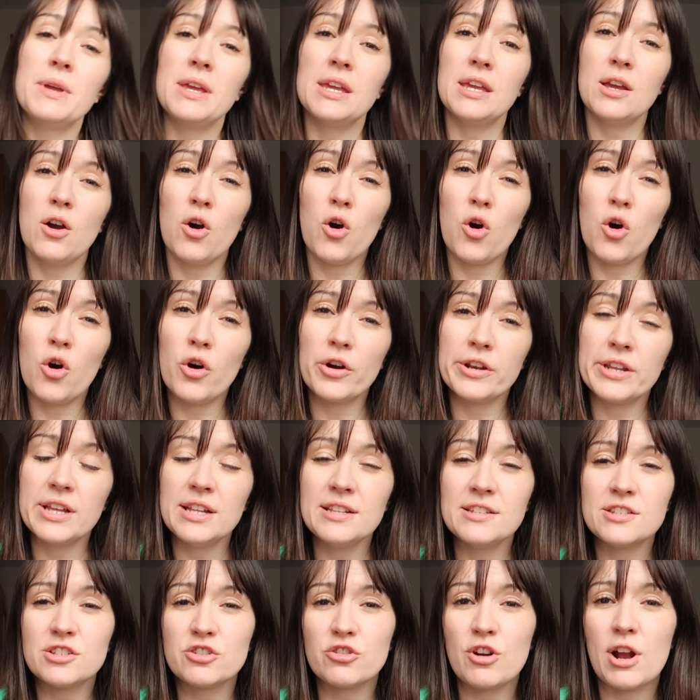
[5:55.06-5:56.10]
me on
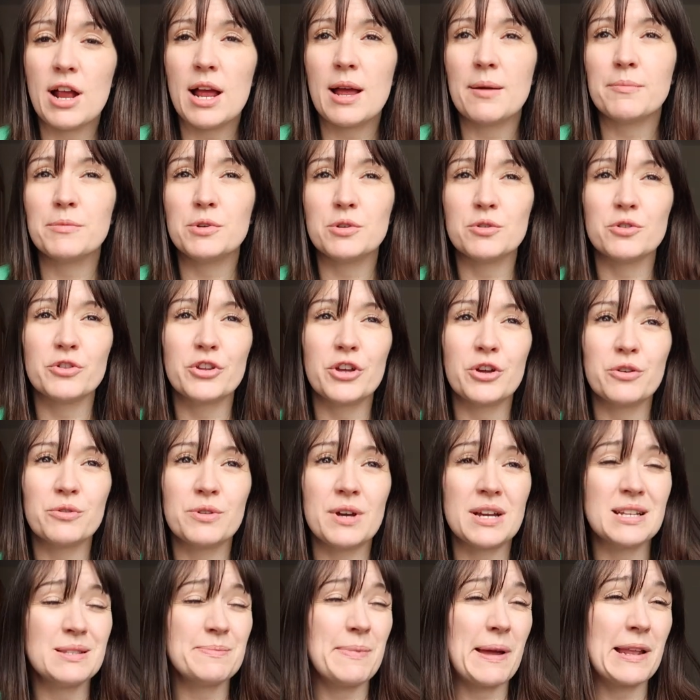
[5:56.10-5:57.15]
Instagram, you'll know
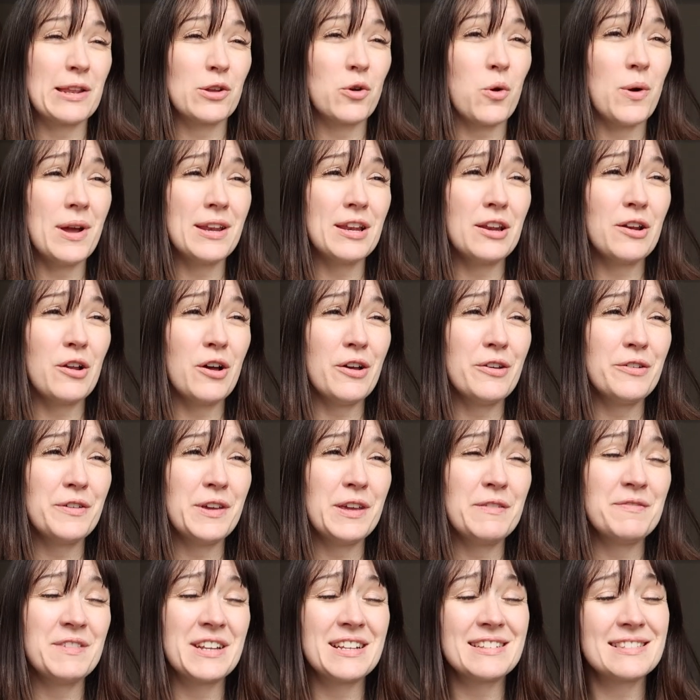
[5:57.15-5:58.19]
that I spend quite a lot of
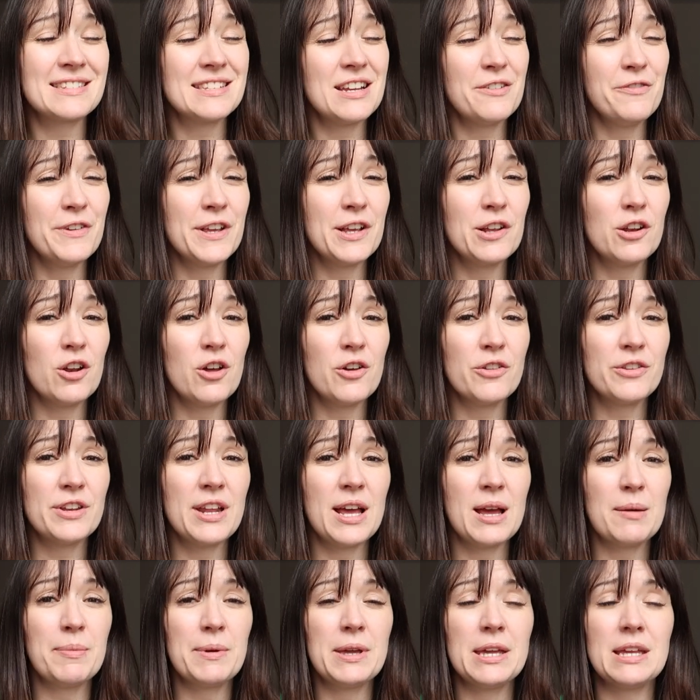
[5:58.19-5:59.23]
evenings stuffing cloth
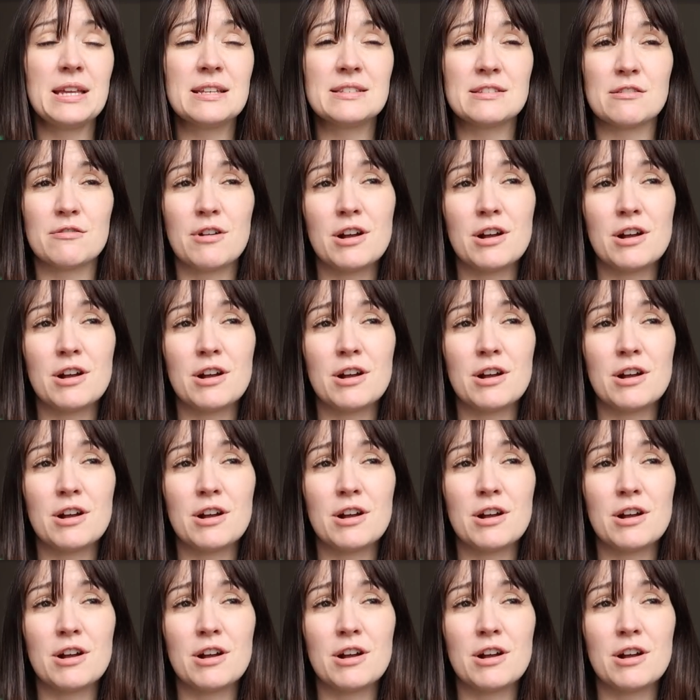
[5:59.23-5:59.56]
nappies.